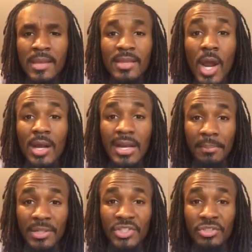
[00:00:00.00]
There are a
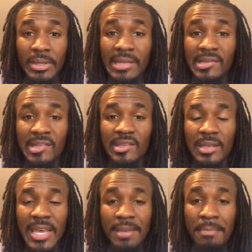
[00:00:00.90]
couple of streets
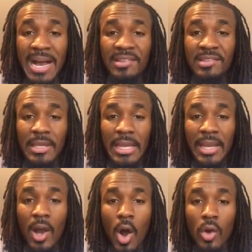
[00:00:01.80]
in my city,
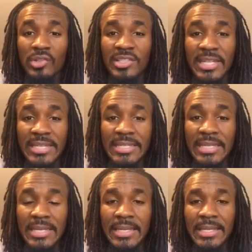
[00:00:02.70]
Halsted,
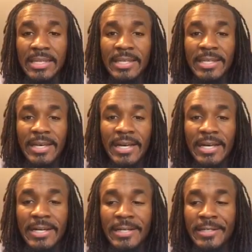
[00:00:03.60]

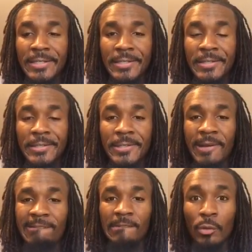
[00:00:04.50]
uh,
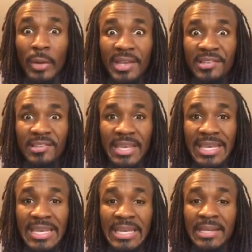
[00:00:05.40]

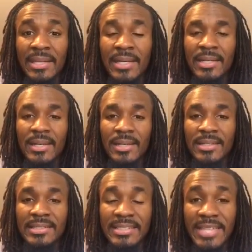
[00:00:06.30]
Racine,
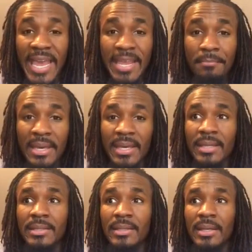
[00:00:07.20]

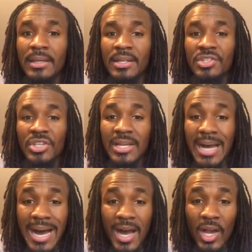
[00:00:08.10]
Damen,
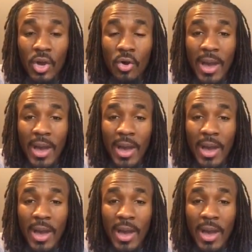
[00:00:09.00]
Chicago